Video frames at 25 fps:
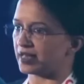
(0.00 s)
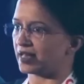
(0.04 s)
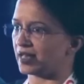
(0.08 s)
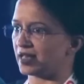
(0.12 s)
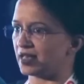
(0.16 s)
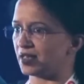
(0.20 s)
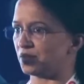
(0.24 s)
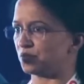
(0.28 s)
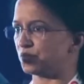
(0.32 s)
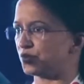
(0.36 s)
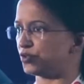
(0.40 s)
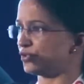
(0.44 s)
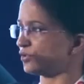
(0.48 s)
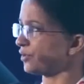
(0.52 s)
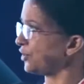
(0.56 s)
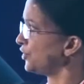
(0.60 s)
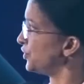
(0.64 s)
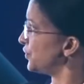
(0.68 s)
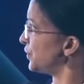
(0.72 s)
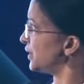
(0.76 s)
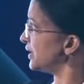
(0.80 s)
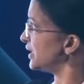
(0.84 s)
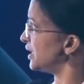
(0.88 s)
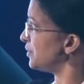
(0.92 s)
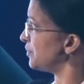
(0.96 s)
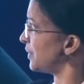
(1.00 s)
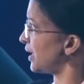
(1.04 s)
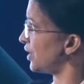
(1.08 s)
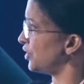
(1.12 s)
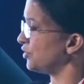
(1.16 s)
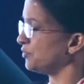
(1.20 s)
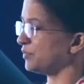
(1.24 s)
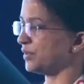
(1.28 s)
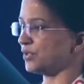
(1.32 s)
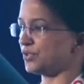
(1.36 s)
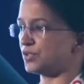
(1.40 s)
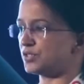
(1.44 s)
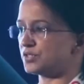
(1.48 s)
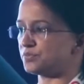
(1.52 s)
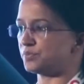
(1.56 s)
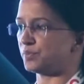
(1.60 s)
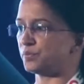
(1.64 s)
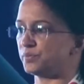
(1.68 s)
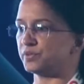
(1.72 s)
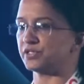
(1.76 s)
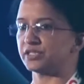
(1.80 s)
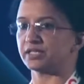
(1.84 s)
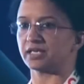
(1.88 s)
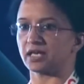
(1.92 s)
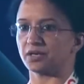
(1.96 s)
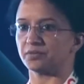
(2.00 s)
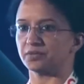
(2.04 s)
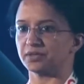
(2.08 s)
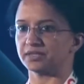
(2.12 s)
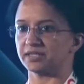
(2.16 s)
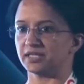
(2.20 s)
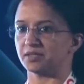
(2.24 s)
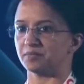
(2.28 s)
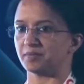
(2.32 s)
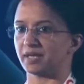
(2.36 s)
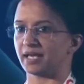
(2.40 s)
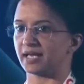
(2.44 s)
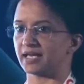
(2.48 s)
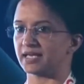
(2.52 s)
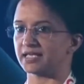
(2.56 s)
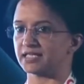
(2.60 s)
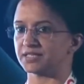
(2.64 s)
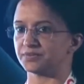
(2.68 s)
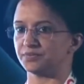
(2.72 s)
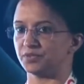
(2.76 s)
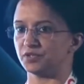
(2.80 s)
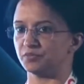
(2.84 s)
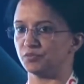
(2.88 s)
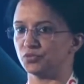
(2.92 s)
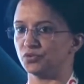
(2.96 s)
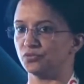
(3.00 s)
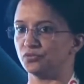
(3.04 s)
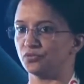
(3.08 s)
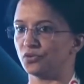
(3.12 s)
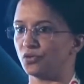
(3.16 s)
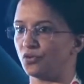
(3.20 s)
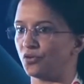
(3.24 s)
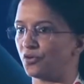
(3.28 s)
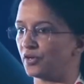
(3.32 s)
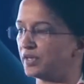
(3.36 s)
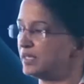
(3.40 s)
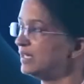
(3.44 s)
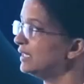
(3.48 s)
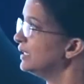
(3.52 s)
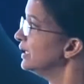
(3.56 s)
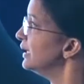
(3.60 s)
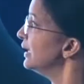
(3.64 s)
I would not read them out because we will cover them as we move on.